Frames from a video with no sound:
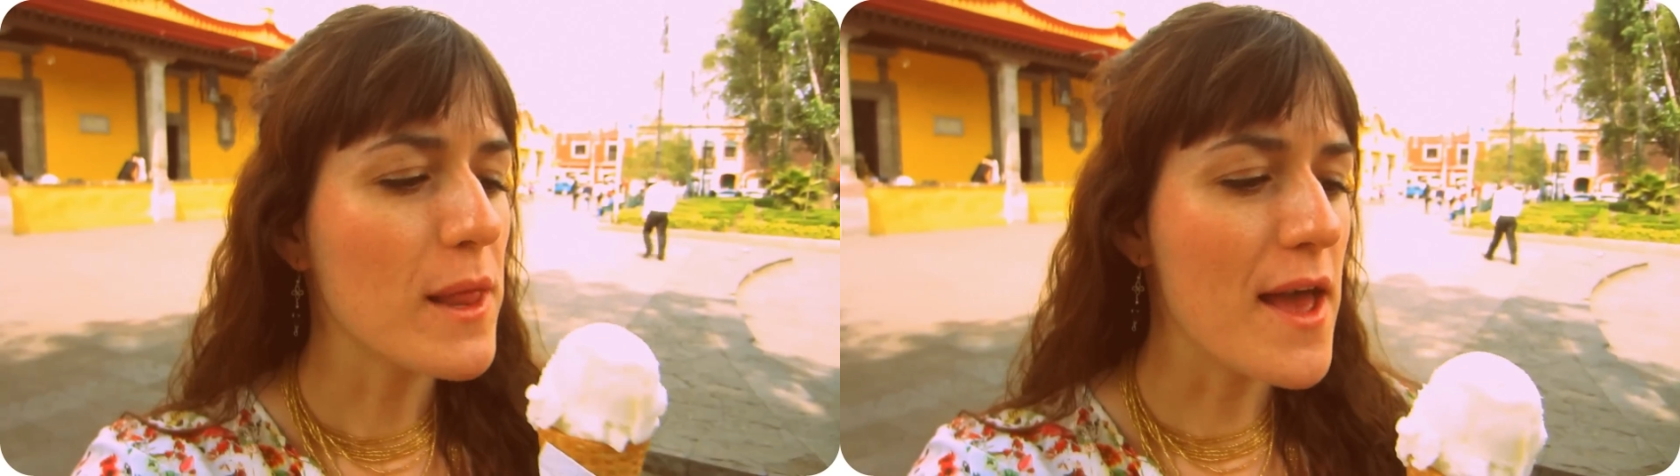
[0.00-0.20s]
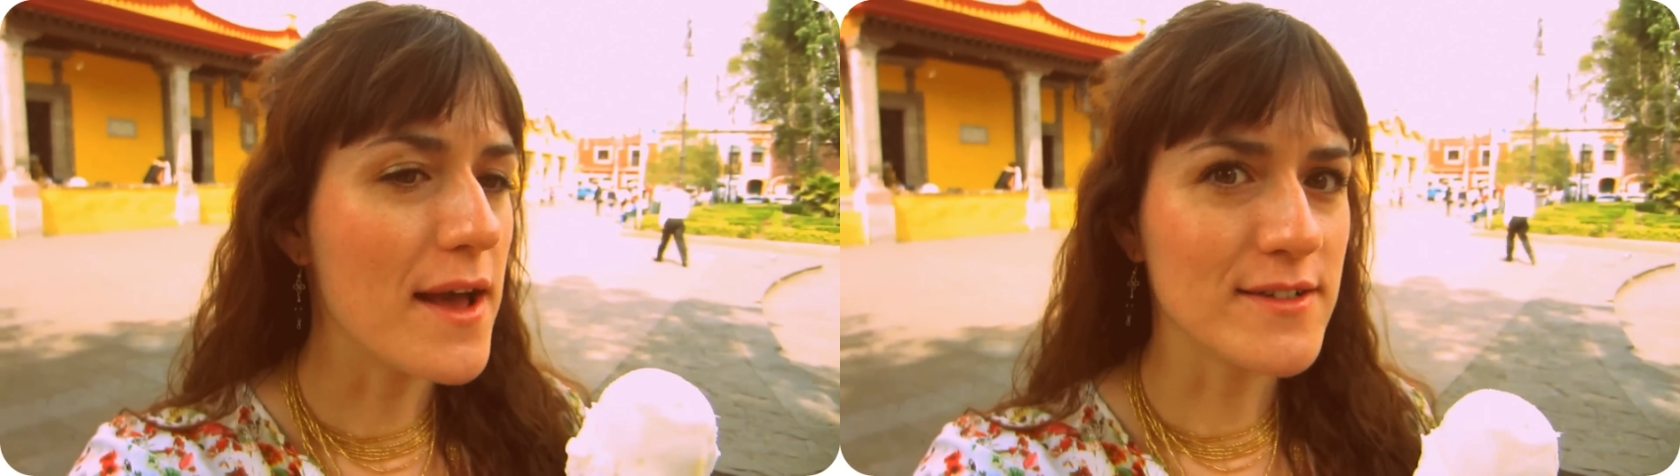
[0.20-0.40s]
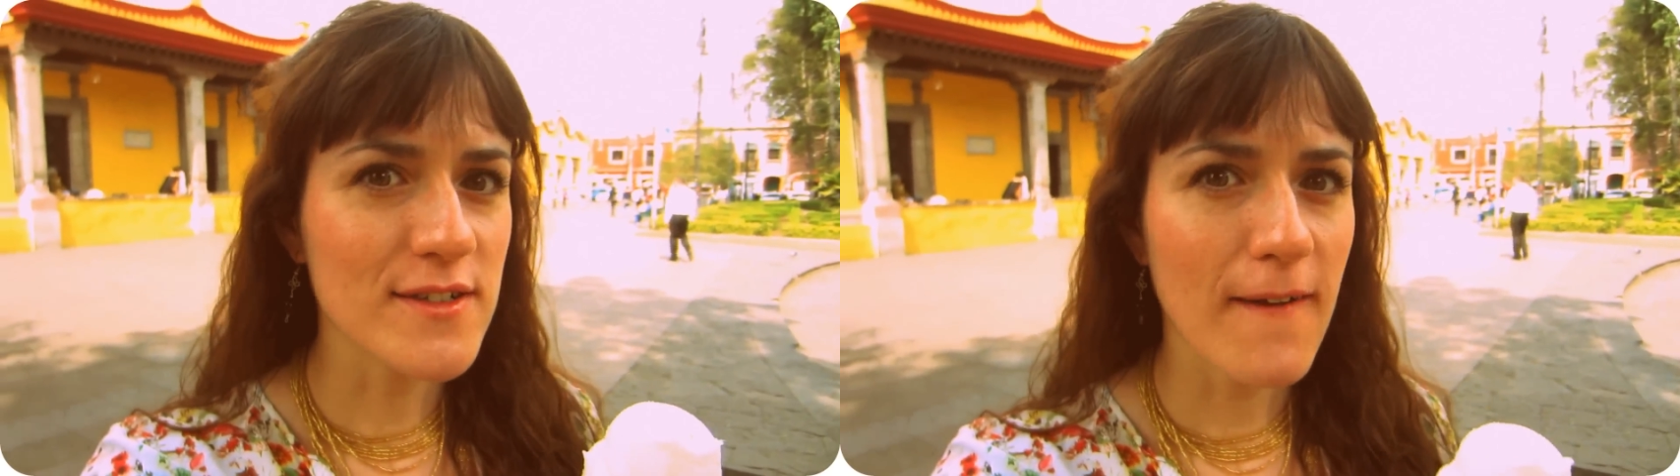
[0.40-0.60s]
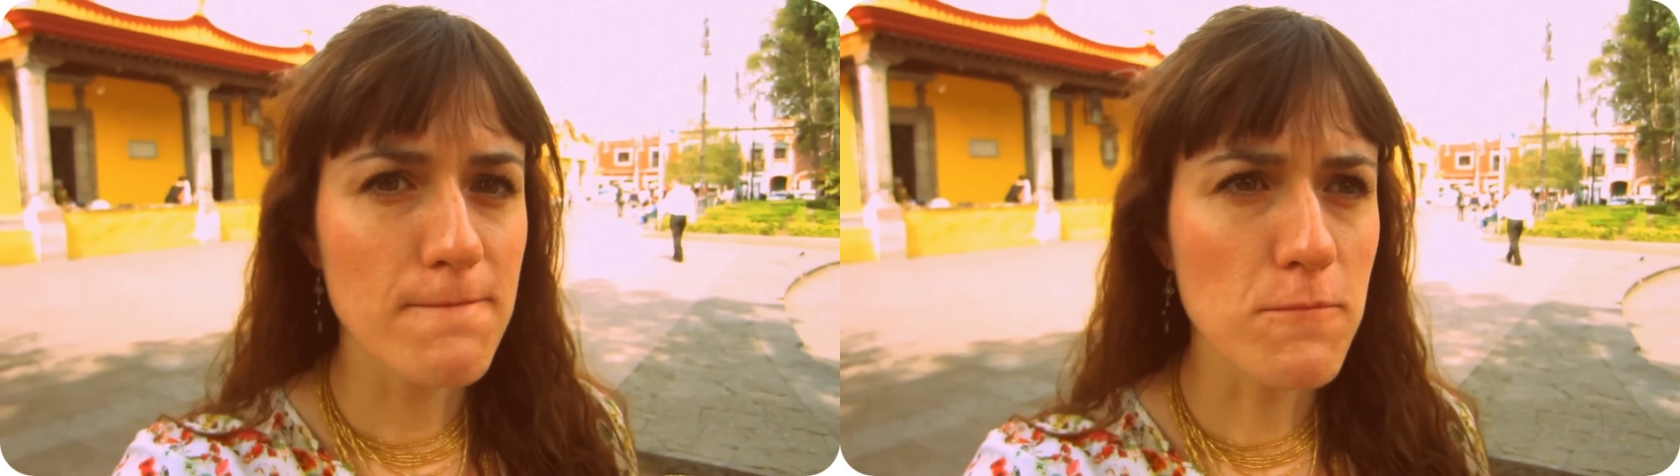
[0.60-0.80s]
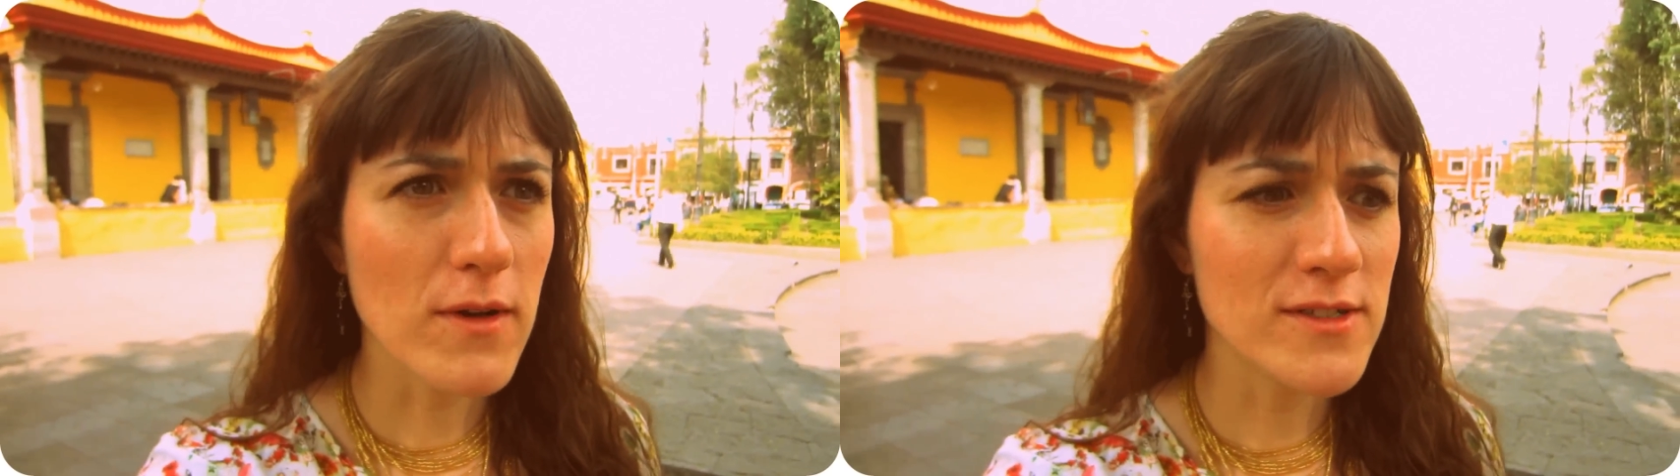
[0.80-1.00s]
And
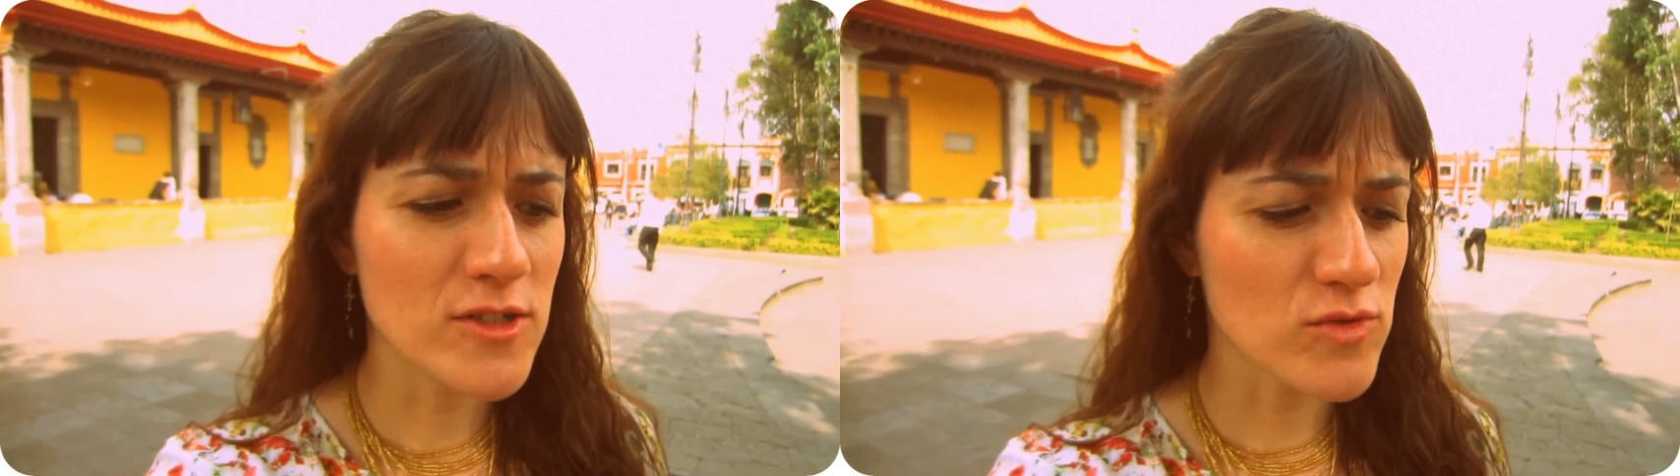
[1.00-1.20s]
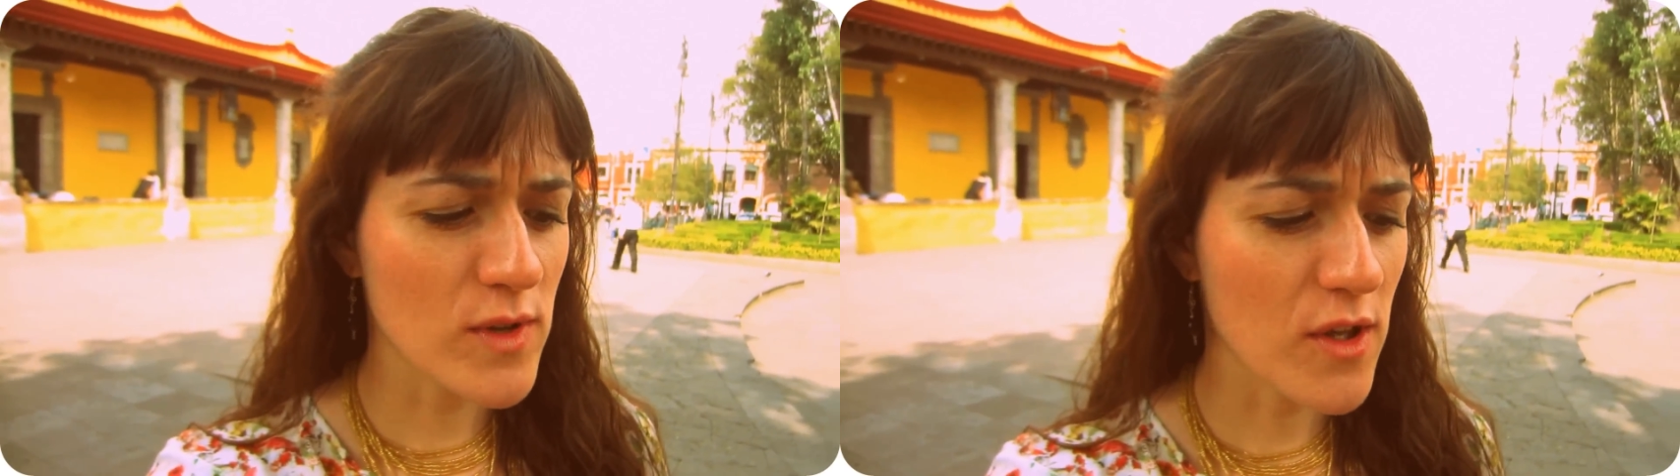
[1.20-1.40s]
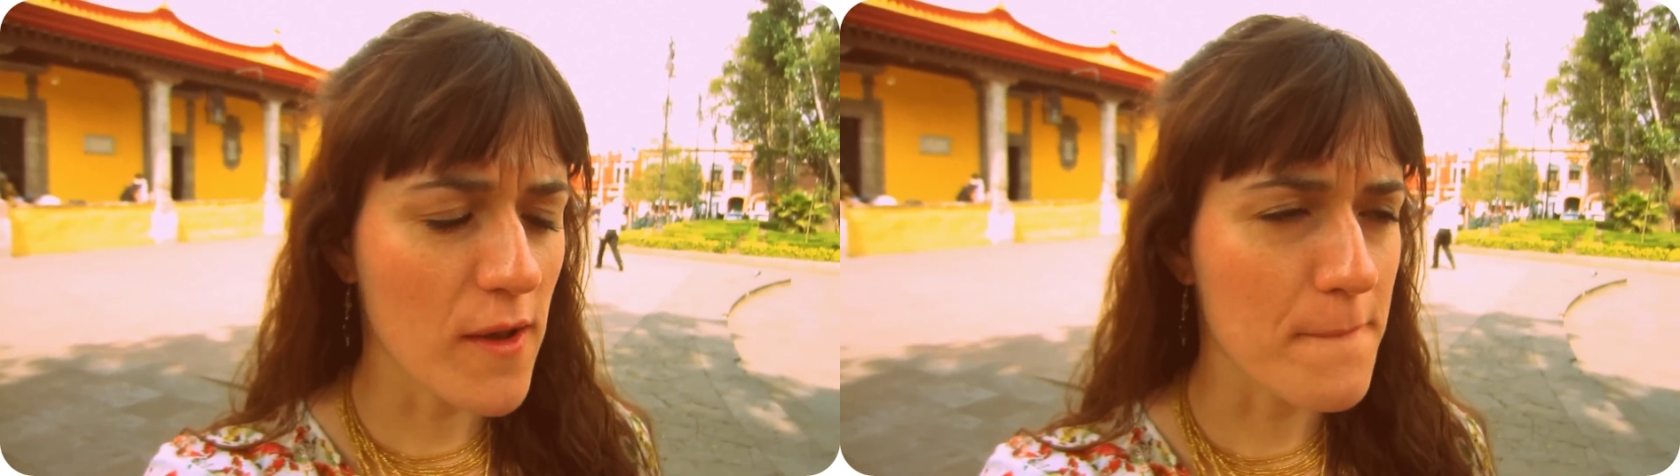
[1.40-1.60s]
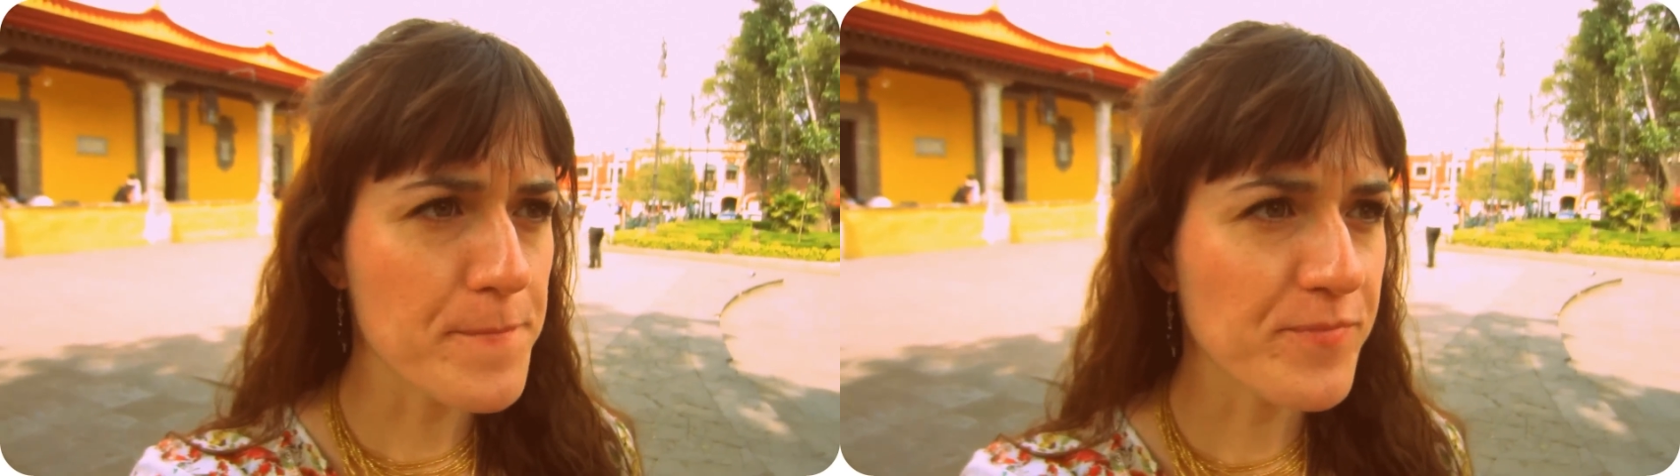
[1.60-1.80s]
it was really good.